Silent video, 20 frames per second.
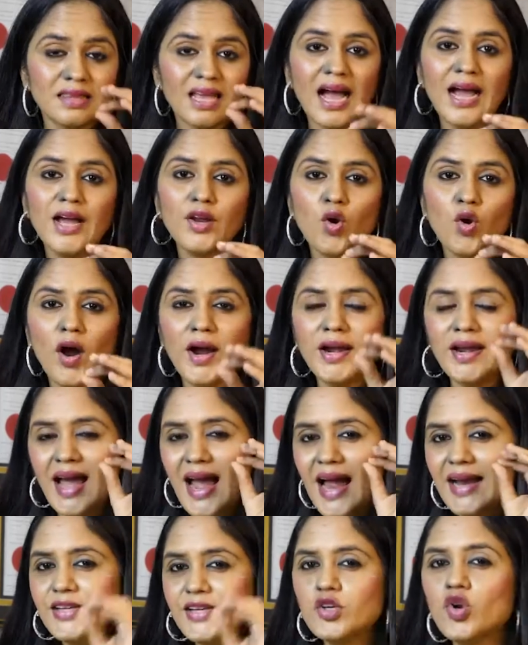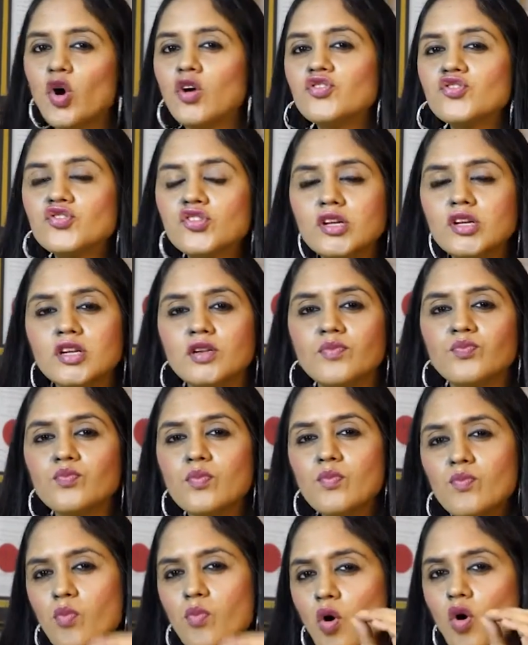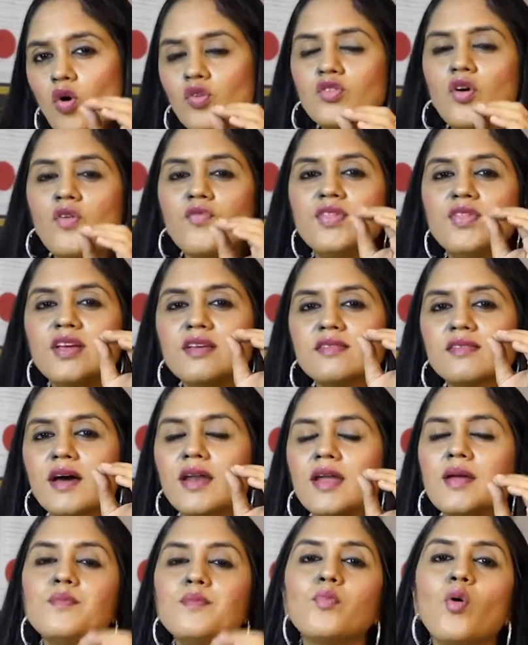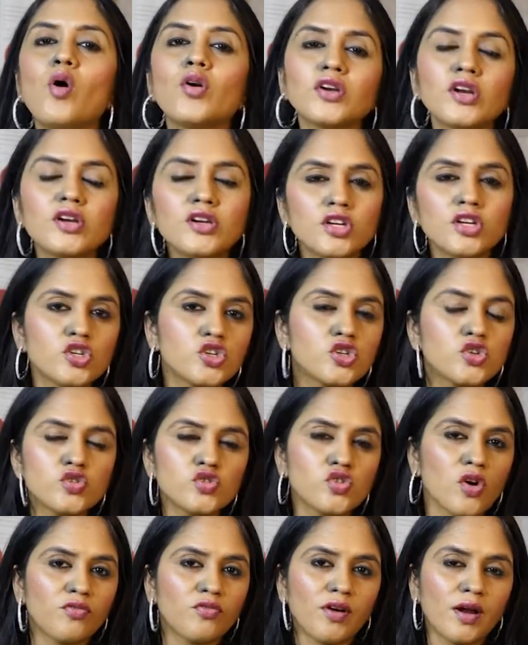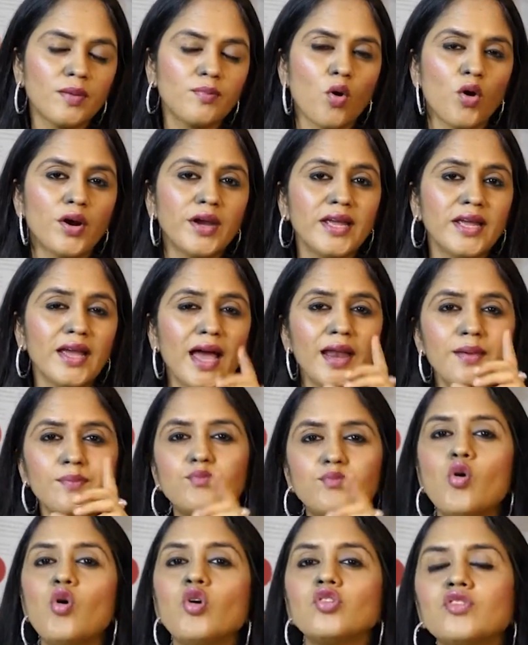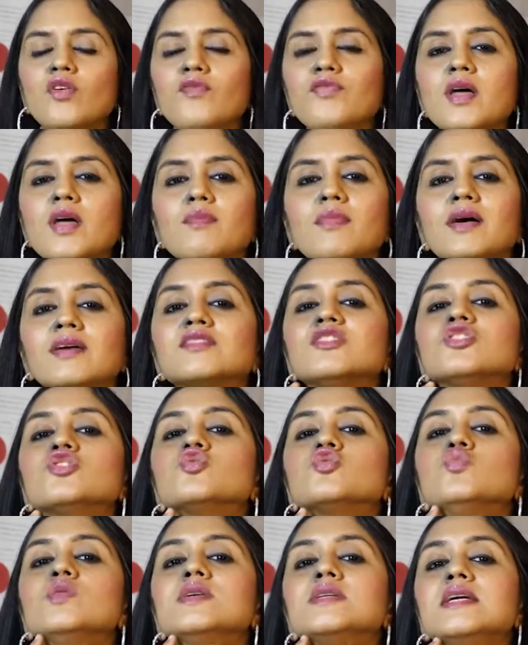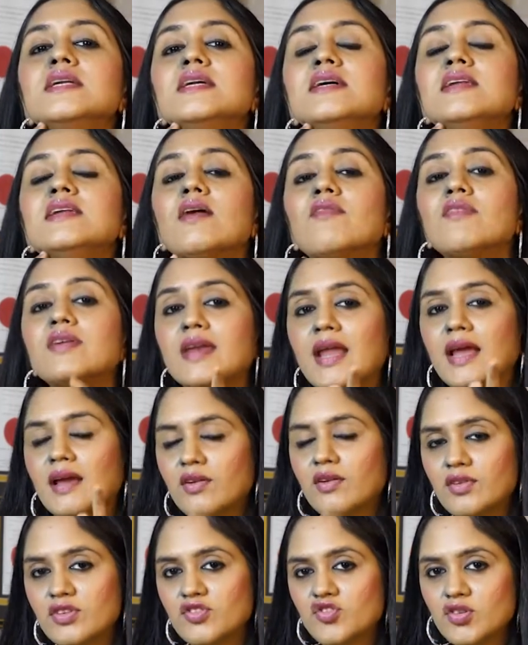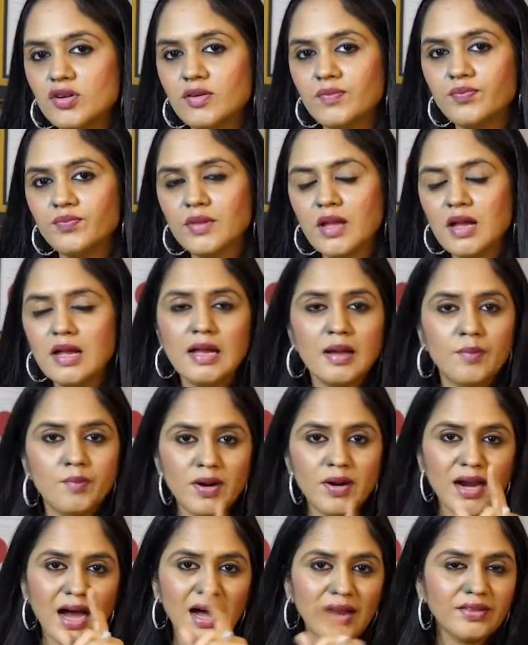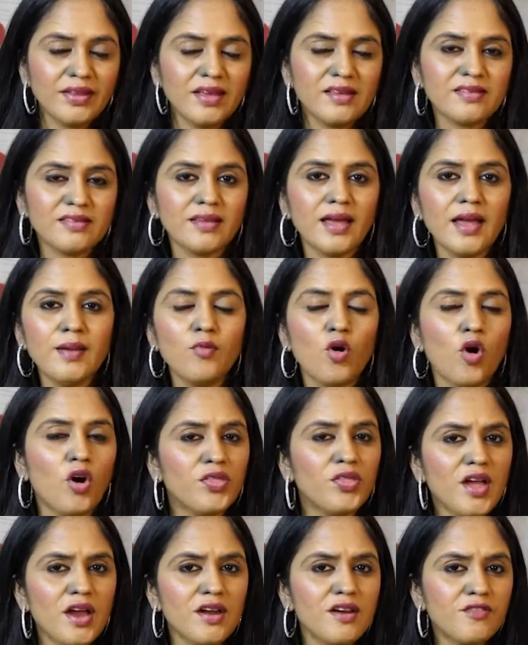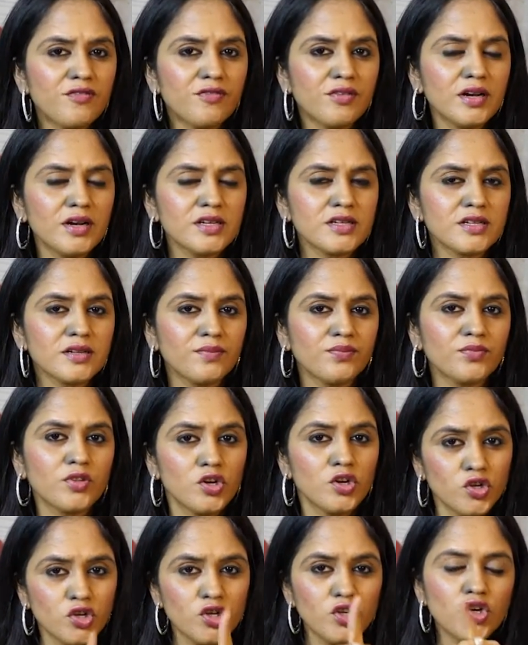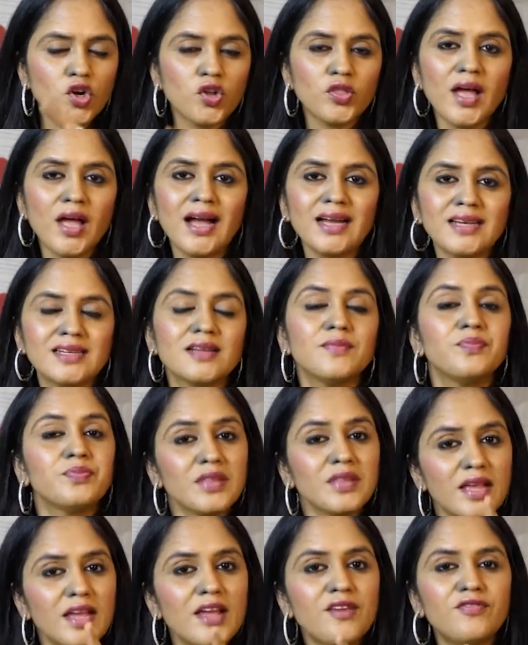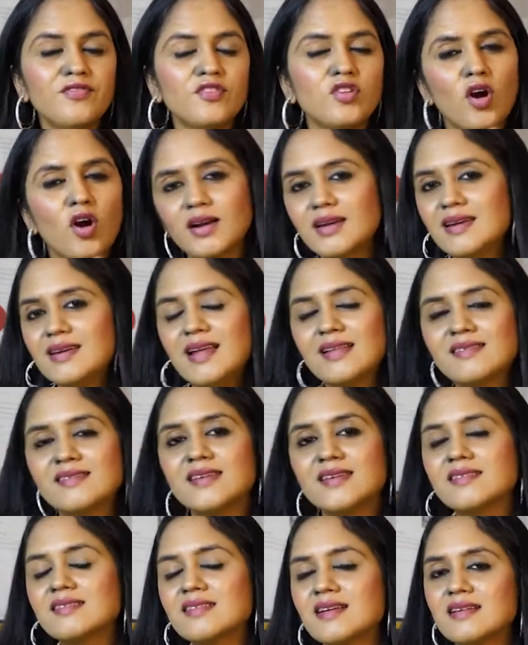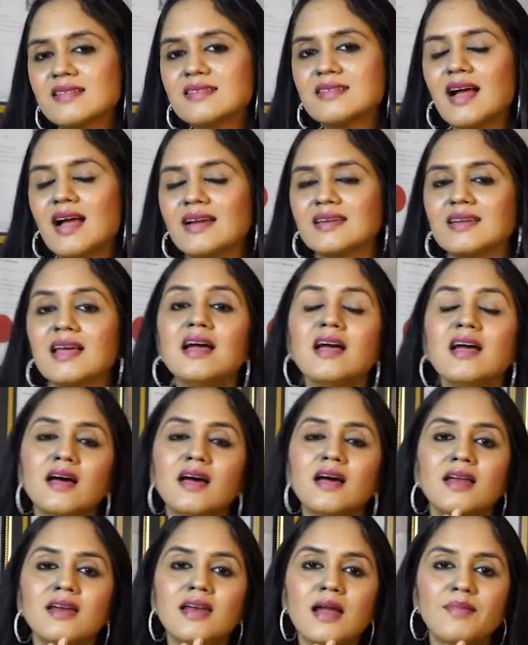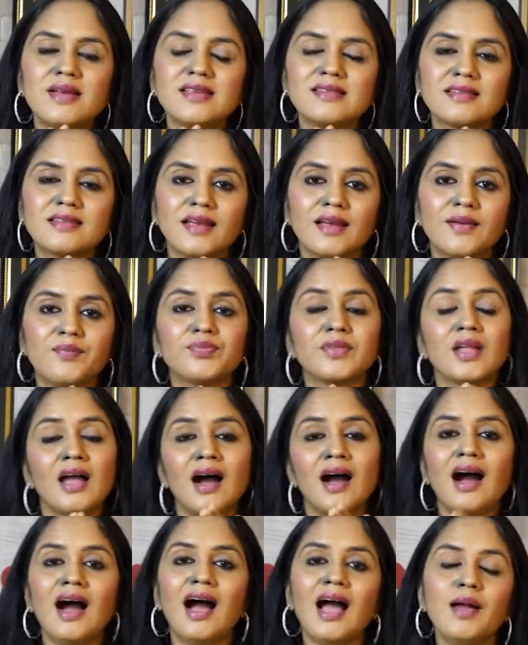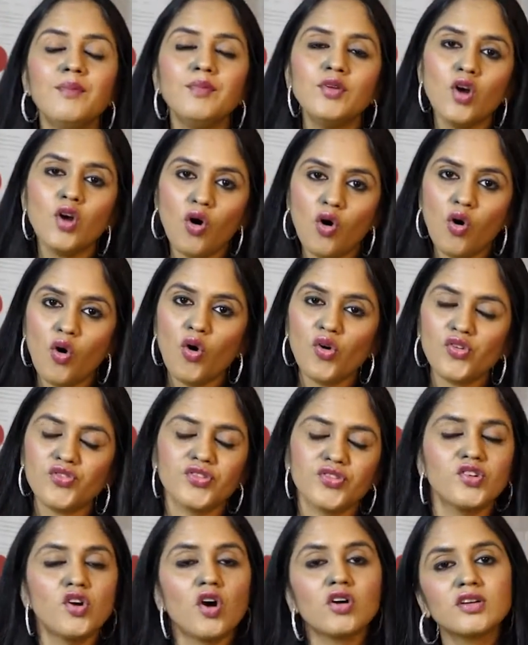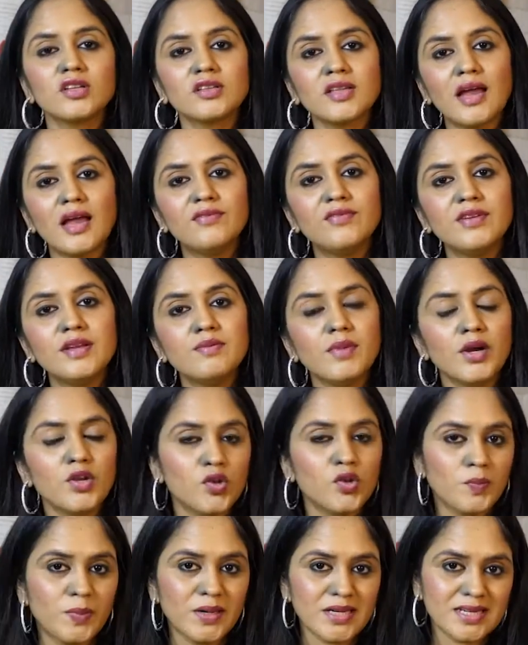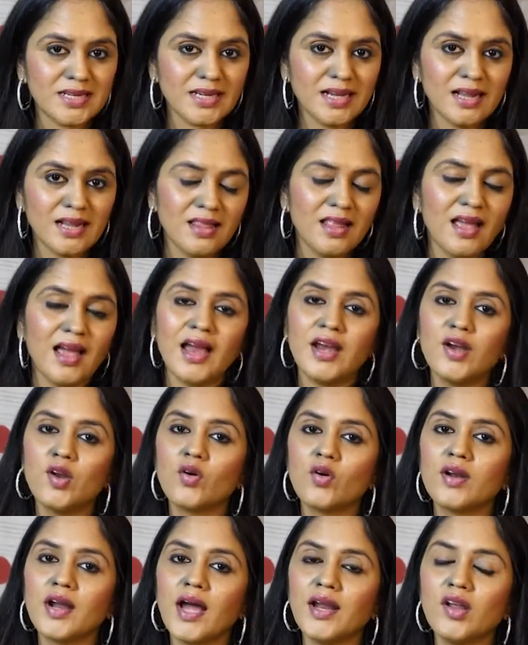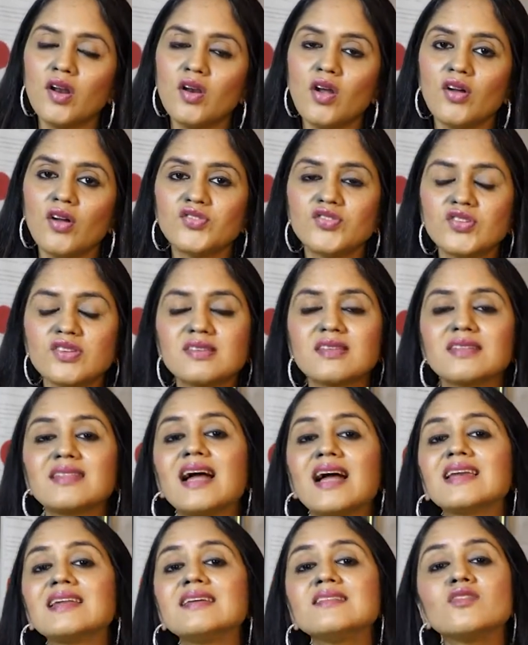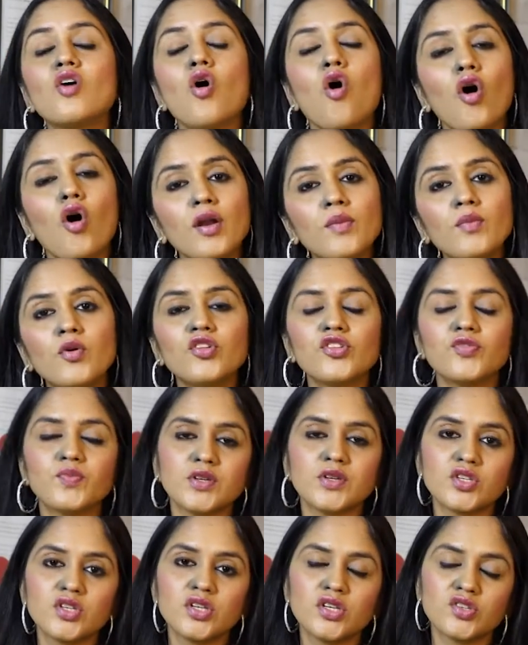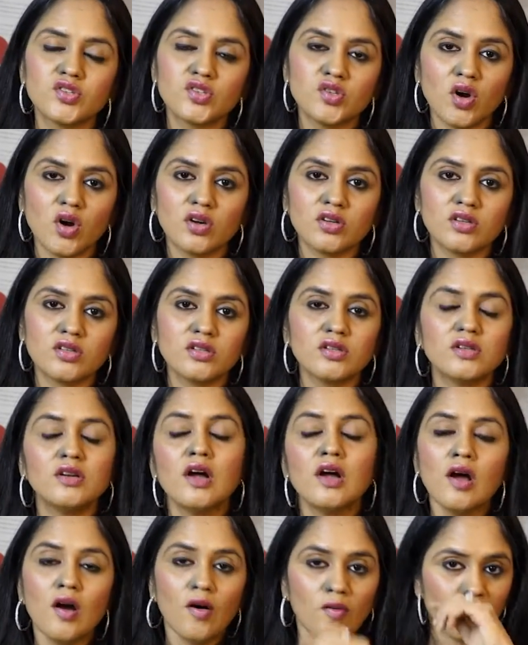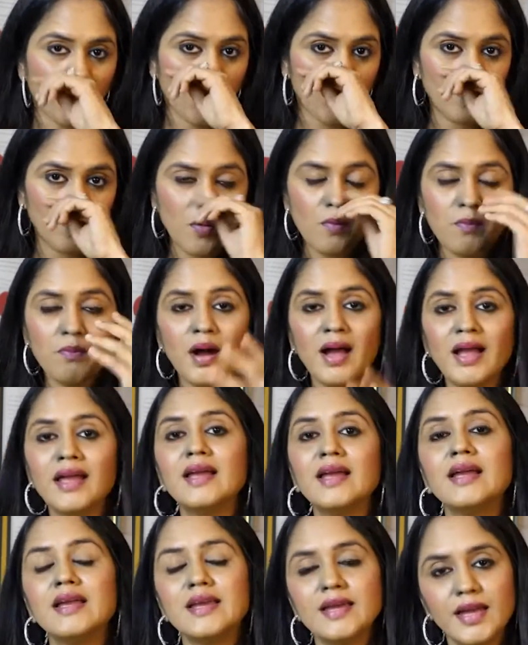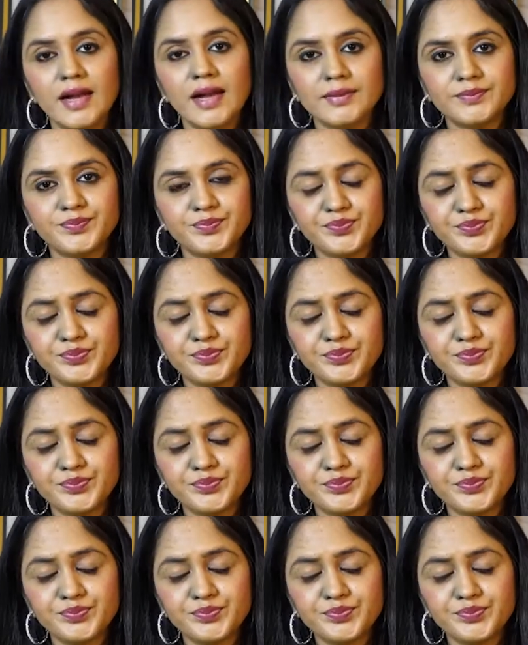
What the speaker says: Thyroid and tonsil, both of these are important tissues of our body and both of them are situated in our neck region. But are they same or they are different? Do you know that? If not, let's discuss that. Namaste. I'm your host, Dr. Tanvi Mayur Patel, endocrinologist, that is a hormone specialist doctor from Mumbai, India.